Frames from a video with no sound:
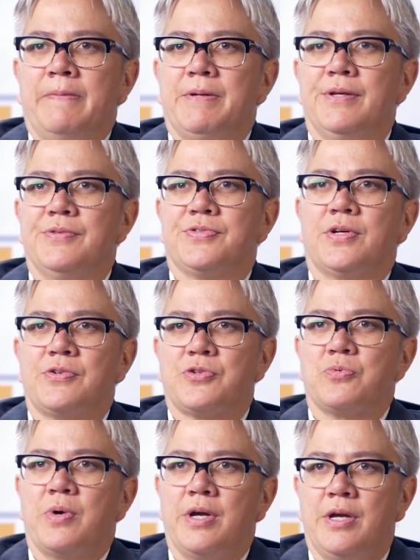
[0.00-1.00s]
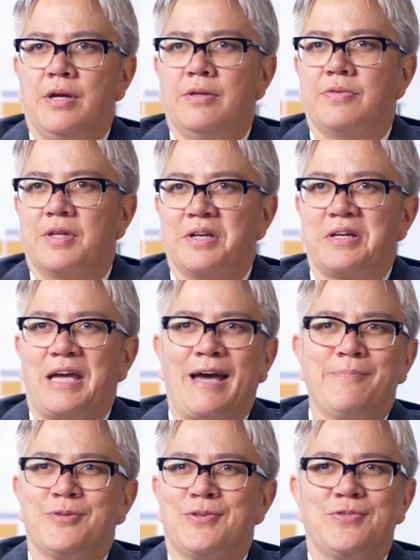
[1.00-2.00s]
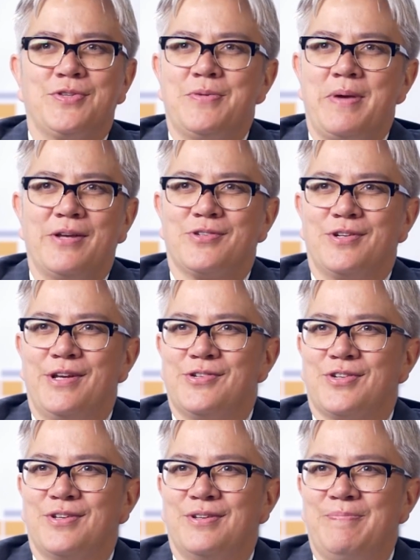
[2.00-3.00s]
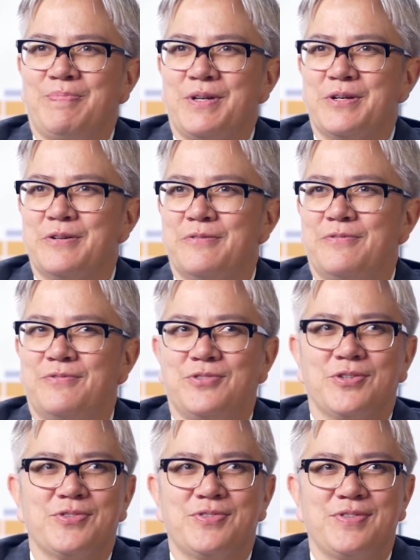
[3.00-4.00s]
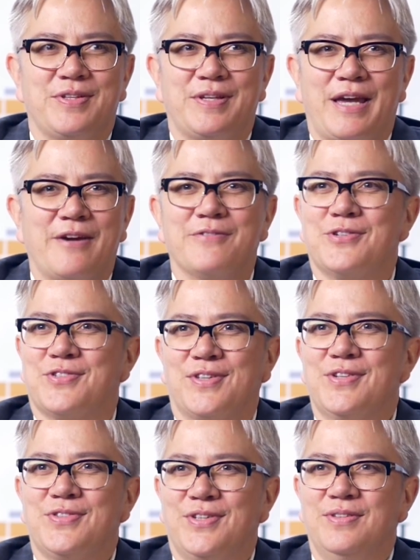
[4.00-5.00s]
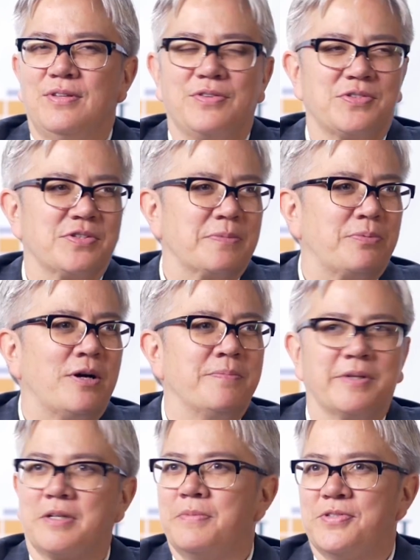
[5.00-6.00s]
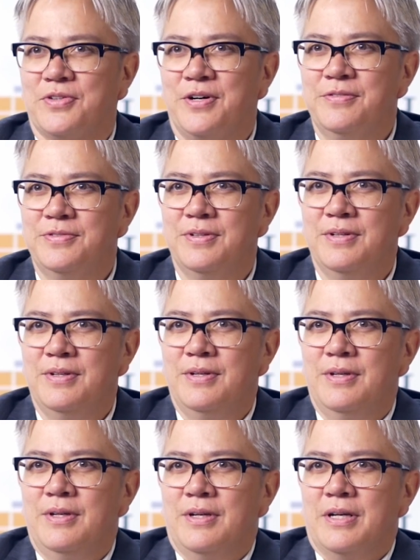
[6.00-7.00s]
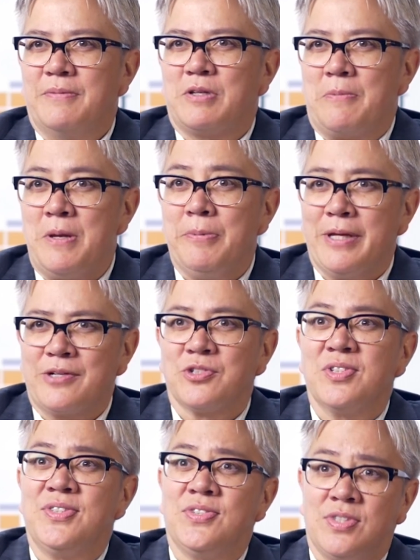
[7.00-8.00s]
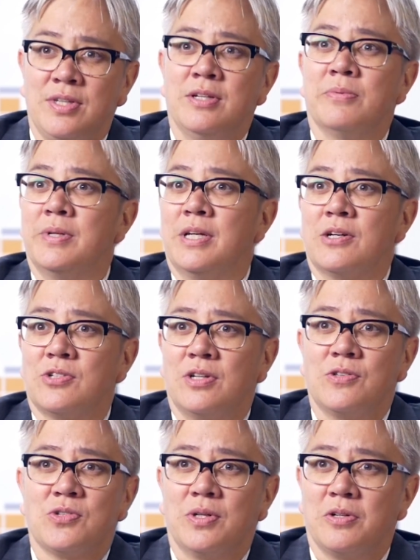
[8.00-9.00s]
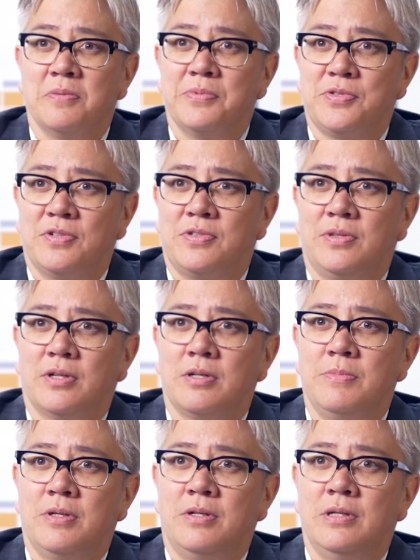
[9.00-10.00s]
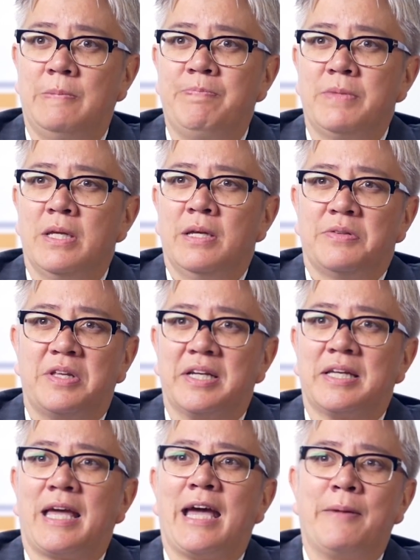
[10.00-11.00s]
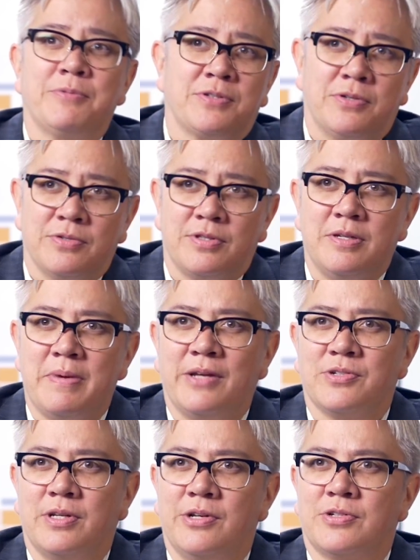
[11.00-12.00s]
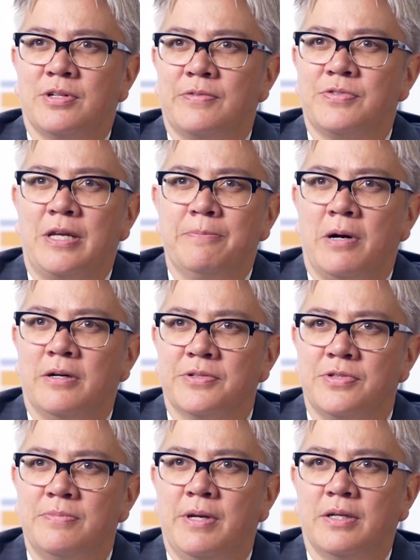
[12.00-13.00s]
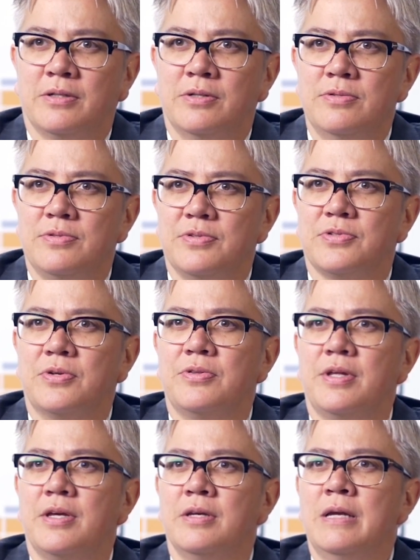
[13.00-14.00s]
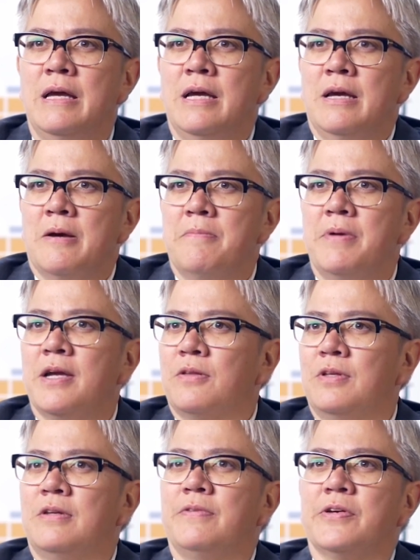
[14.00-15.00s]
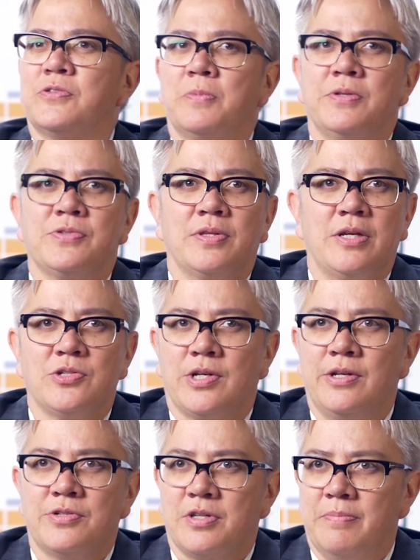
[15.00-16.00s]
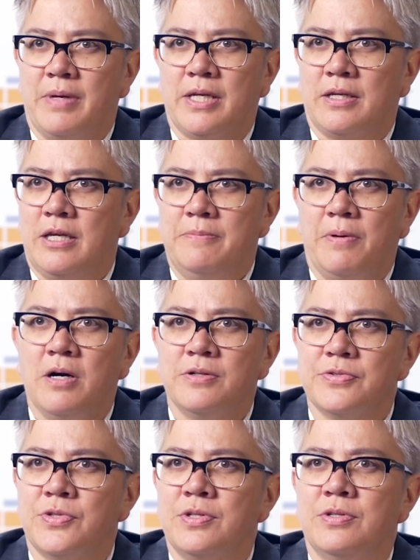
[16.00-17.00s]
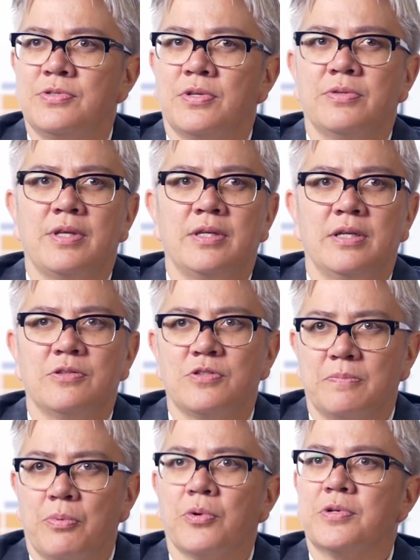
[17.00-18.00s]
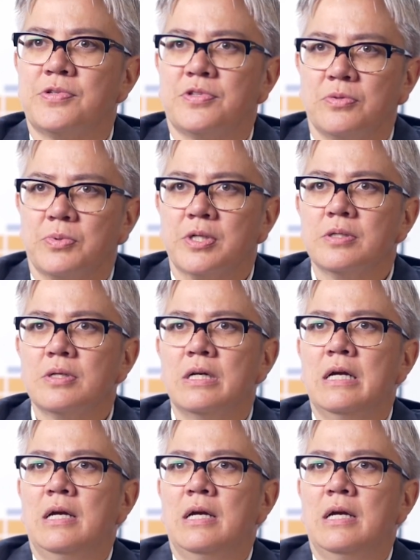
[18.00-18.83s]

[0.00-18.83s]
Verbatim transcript: in such a way that it captures the imagination of just the average citizen that this is a problem that can be solved? Uh, can people actually see a reduction in street homelessness in their community? That it captures the imagination of state policymakers so they make the investments and they change the Medicaid policy so that it supports the work?